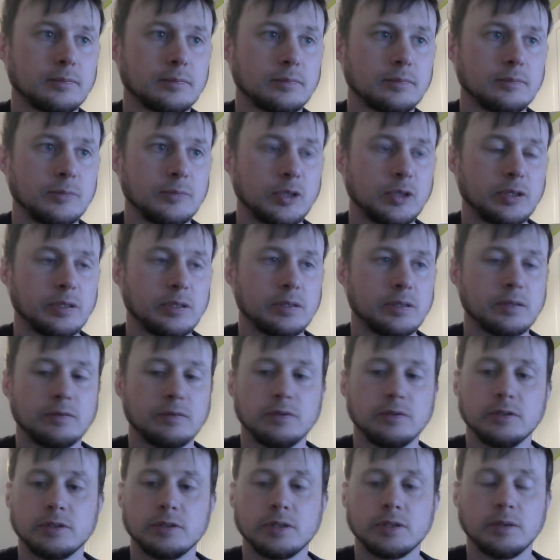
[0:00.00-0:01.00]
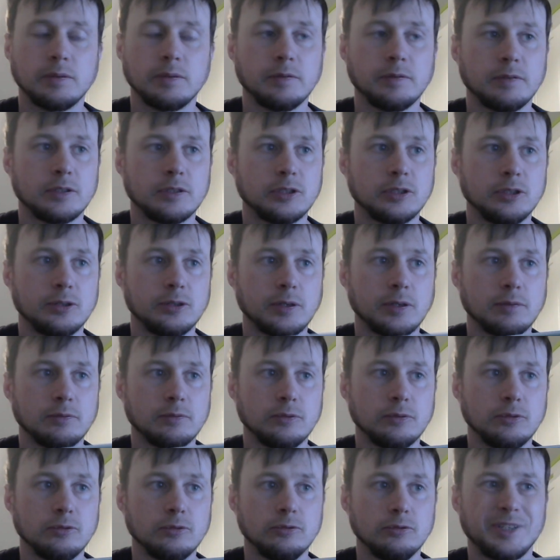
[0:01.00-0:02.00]
Because that's the first time they've actually travelled
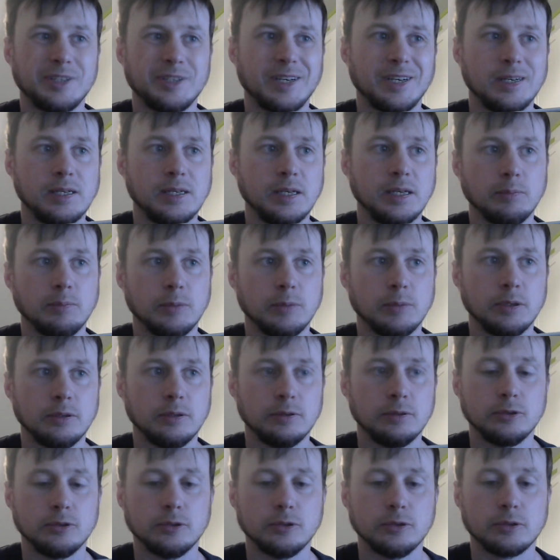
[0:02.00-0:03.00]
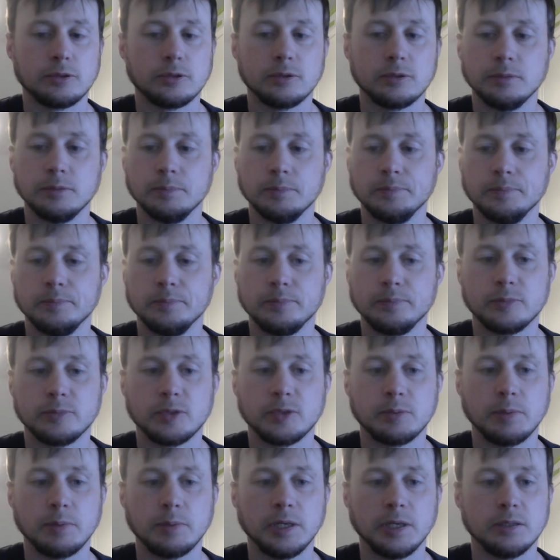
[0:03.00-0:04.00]
through time and not just
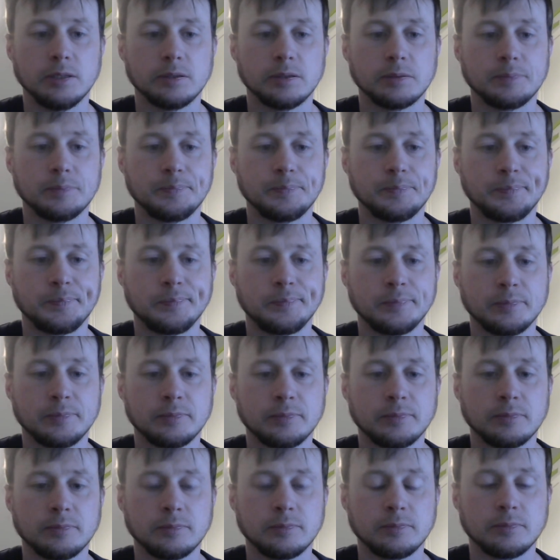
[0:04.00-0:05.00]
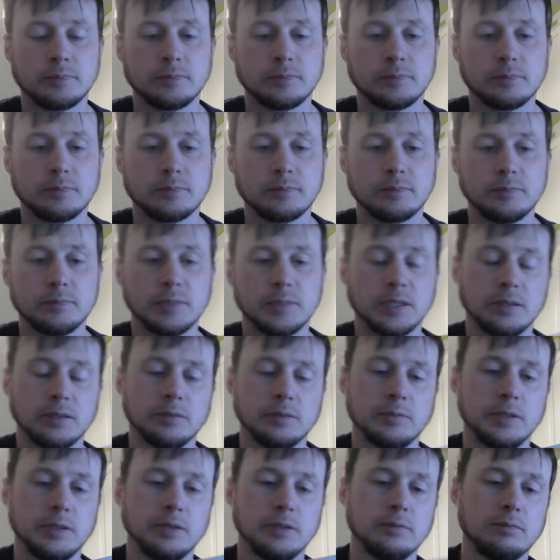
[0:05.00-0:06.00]
space. Because, I
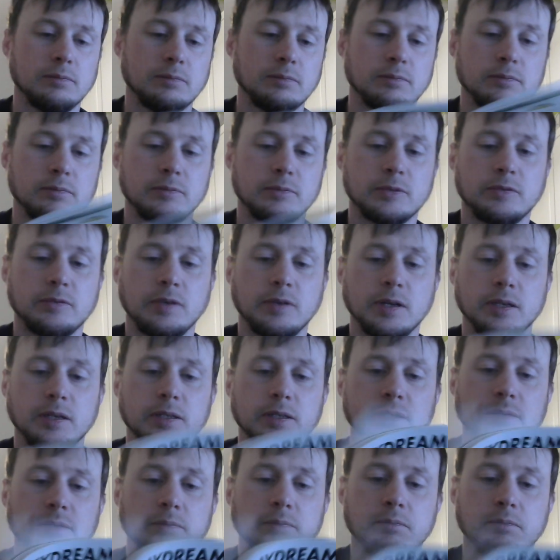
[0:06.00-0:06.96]
mean, it's fairly...